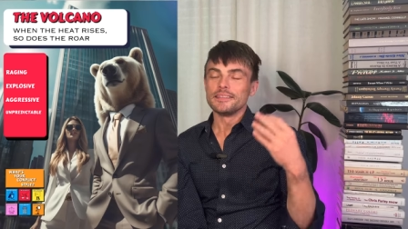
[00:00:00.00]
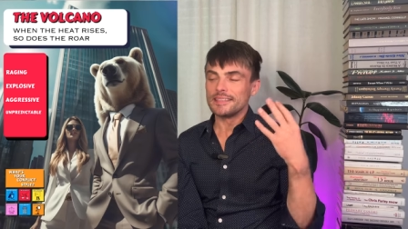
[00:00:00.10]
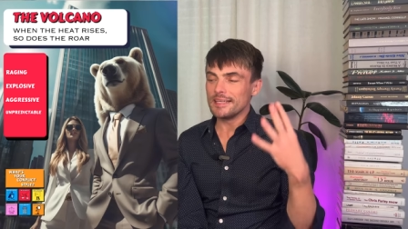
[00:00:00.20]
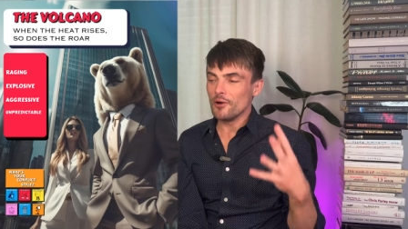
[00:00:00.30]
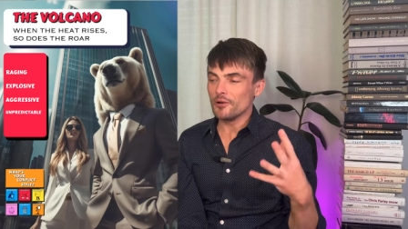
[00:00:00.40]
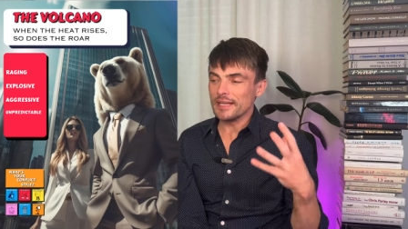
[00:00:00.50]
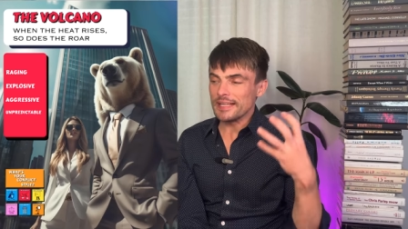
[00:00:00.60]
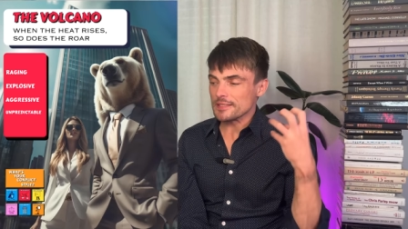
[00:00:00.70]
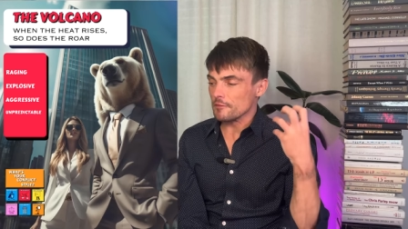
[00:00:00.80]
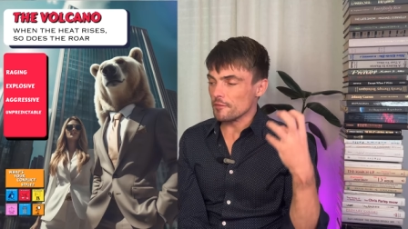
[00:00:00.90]
Dion
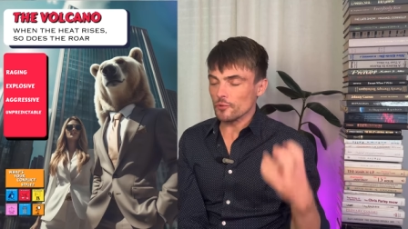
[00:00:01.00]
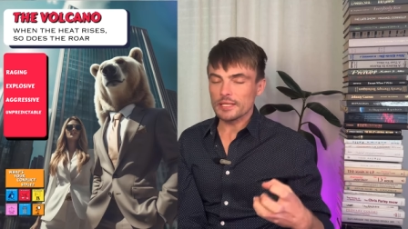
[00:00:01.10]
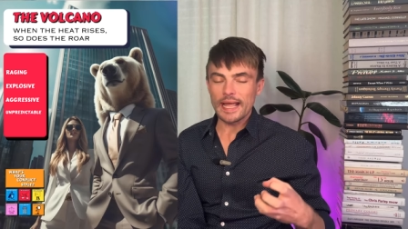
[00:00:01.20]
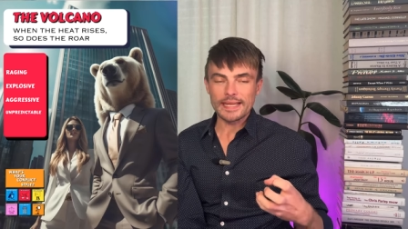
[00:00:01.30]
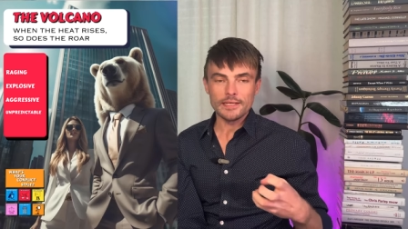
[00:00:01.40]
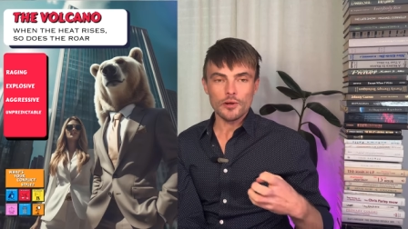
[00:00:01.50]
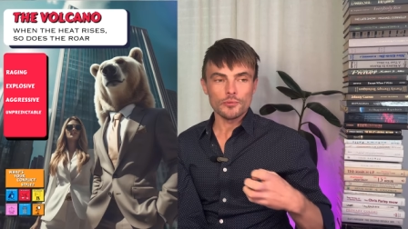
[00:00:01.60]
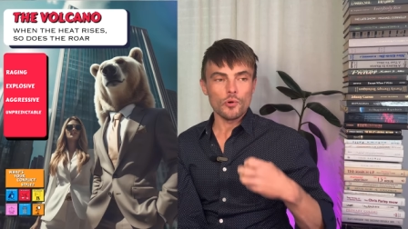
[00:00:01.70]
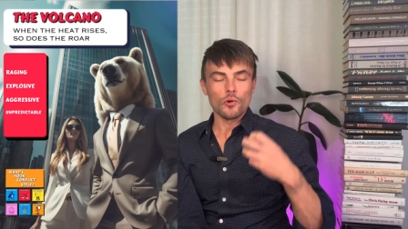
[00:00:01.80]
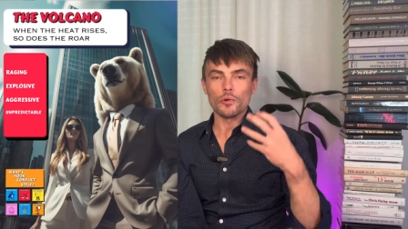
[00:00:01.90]
is a
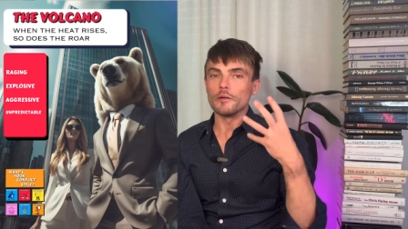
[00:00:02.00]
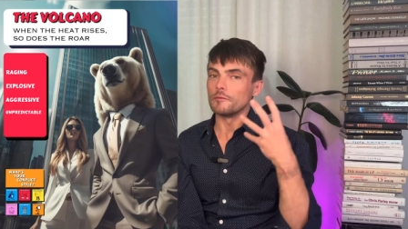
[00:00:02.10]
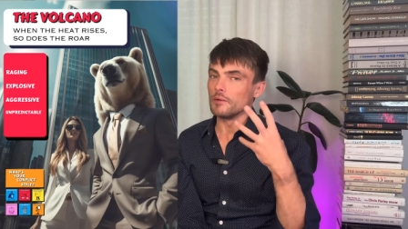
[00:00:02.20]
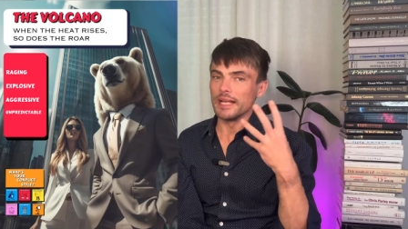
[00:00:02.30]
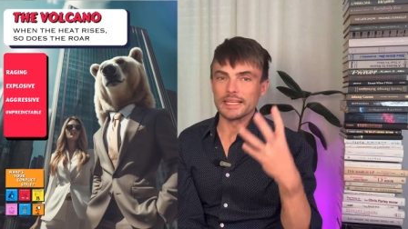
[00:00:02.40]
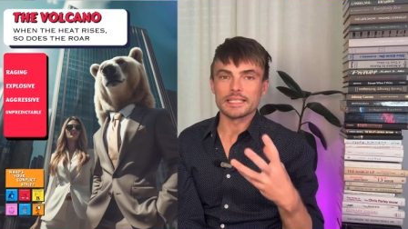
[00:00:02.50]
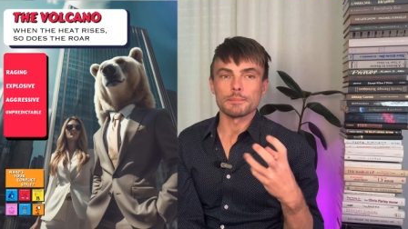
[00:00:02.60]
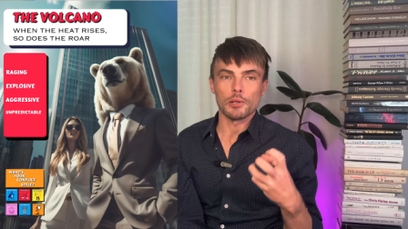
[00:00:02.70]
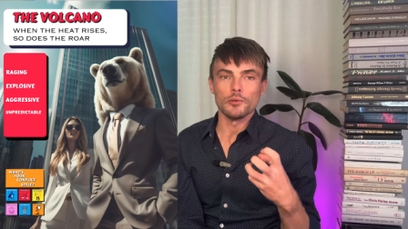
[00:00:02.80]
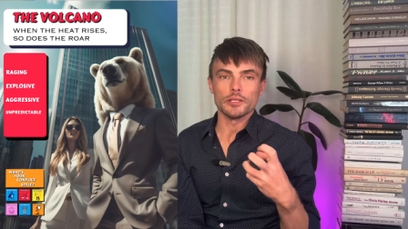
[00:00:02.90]
volcano or a
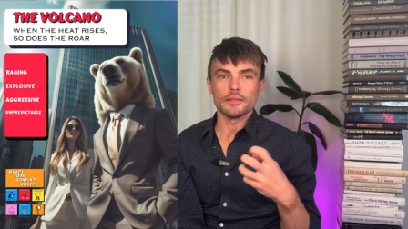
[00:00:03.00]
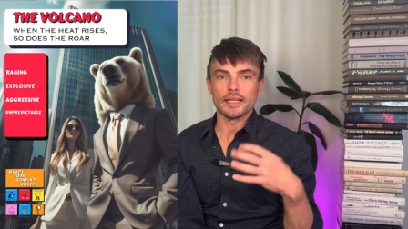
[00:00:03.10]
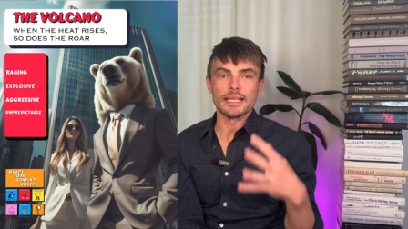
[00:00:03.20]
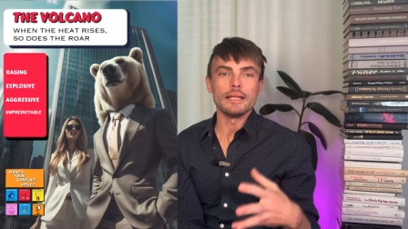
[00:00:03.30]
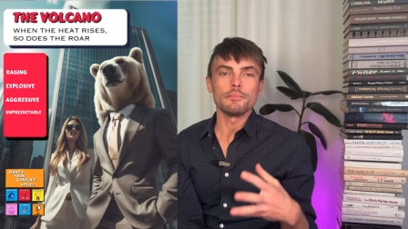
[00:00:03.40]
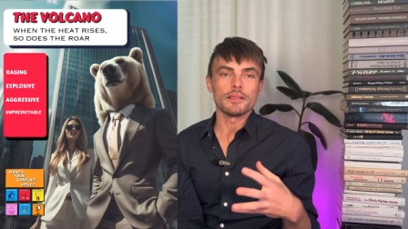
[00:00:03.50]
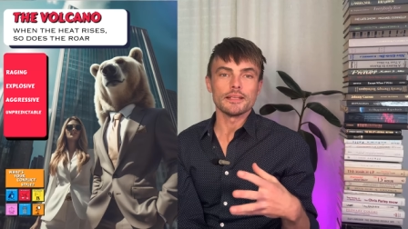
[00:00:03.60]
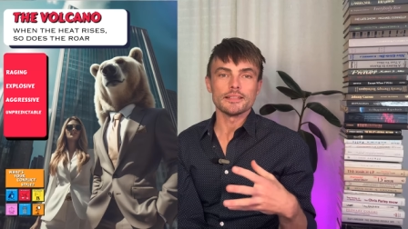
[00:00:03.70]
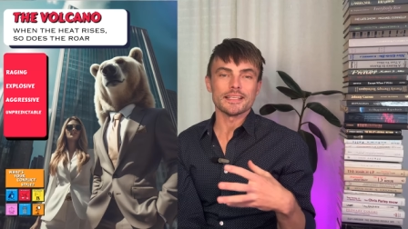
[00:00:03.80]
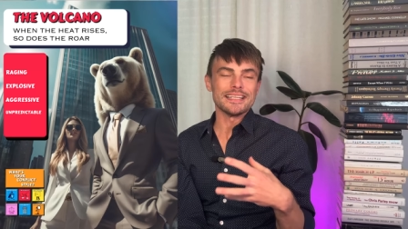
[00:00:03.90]
exploder. They keep
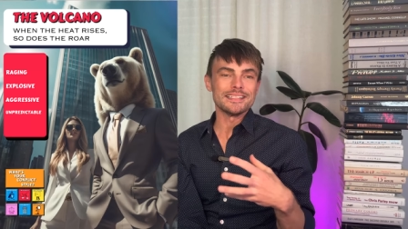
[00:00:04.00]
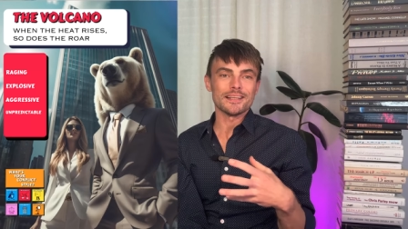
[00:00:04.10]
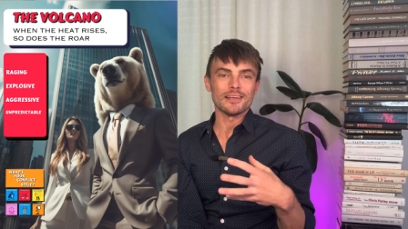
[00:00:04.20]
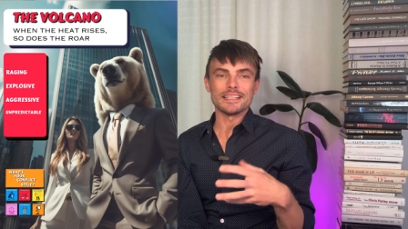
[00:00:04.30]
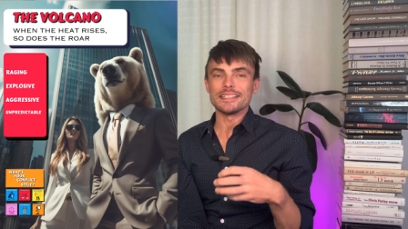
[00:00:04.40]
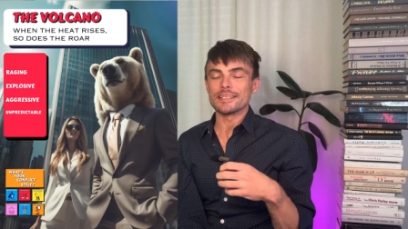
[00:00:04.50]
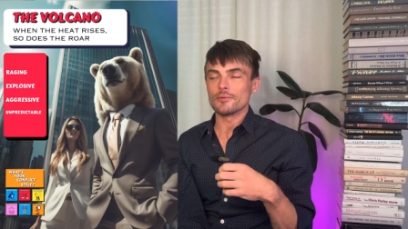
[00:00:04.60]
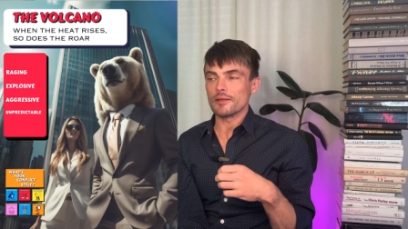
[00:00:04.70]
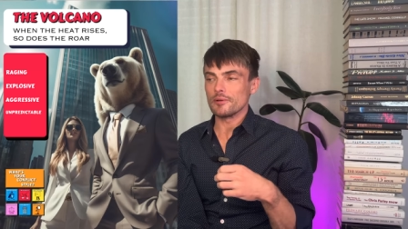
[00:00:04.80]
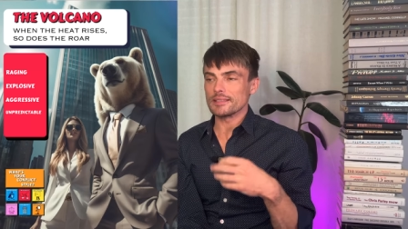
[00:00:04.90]
things inside
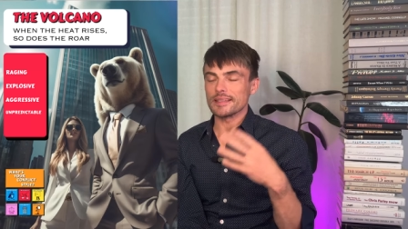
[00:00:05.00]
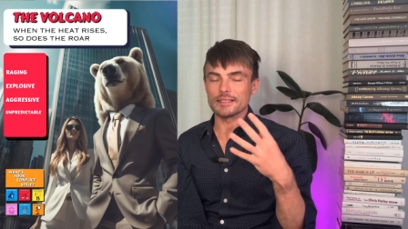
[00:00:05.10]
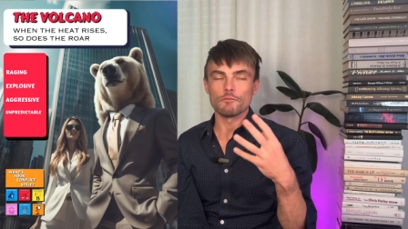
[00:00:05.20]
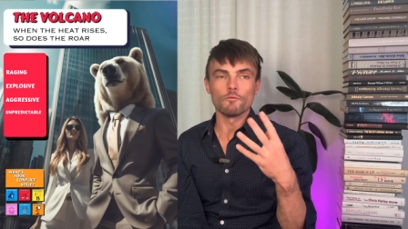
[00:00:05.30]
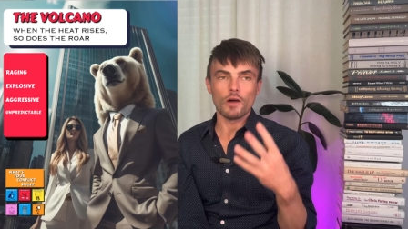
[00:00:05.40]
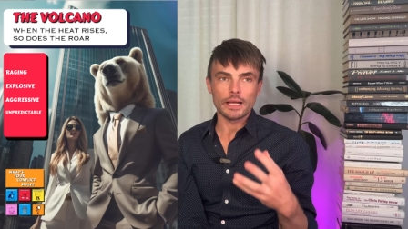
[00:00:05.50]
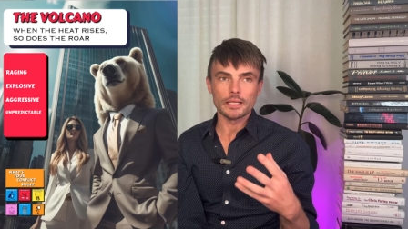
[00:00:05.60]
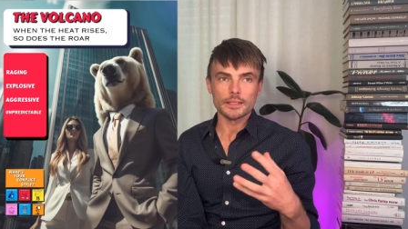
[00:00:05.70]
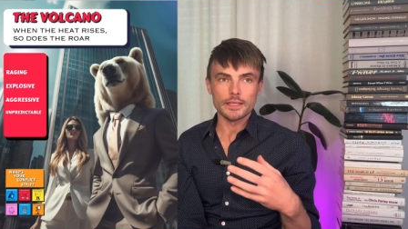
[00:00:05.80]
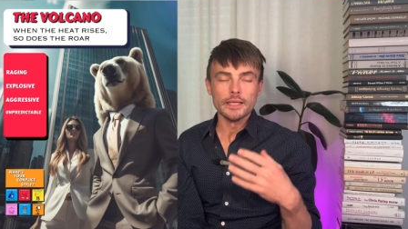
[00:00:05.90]
until there is this
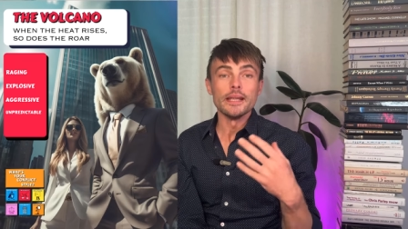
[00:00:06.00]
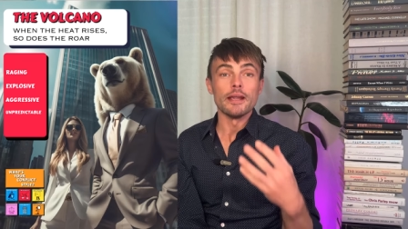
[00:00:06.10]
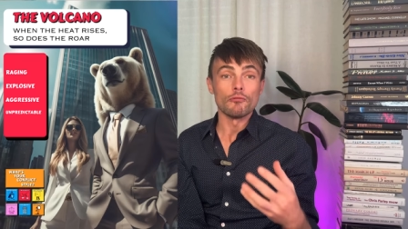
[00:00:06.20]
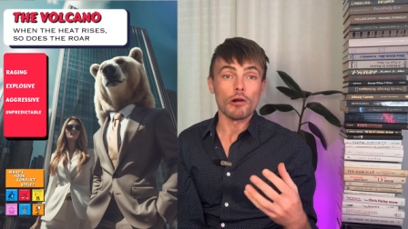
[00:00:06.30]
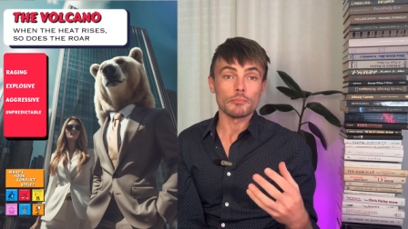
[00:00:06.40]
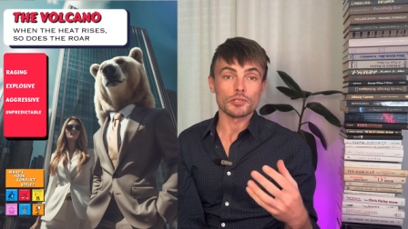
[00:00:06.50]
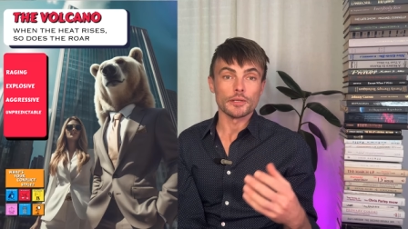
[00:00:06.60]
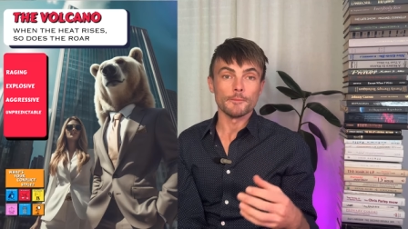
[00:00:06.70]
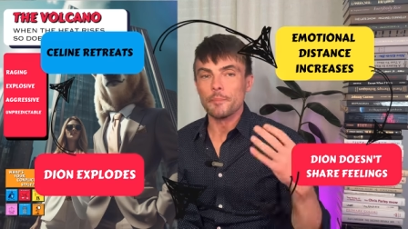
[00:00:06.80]
violent eruption.